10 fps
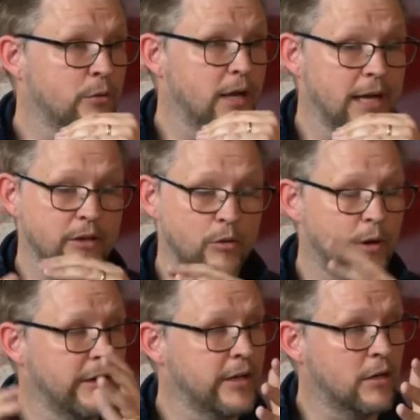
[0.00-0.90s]
you and you're
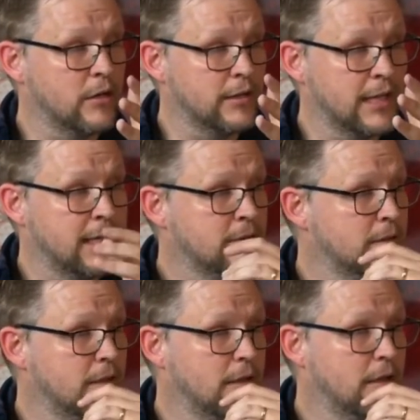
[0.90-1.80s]
wearing all of that,
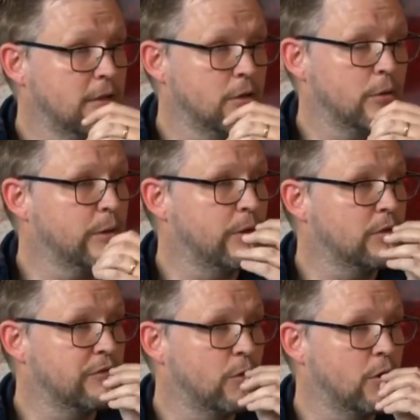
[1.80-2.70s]
you're only
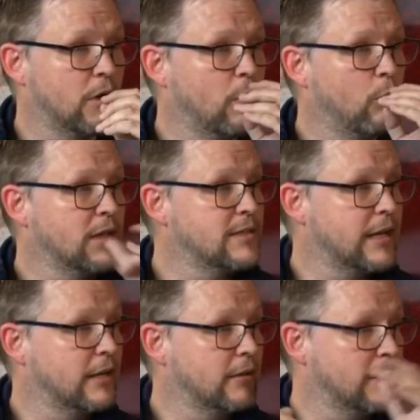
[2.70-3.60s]
pulsed for 1
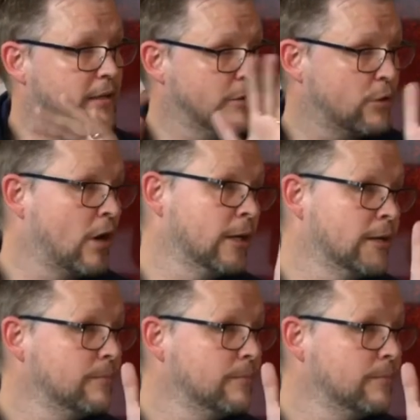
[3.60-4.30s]
second and then you're gone.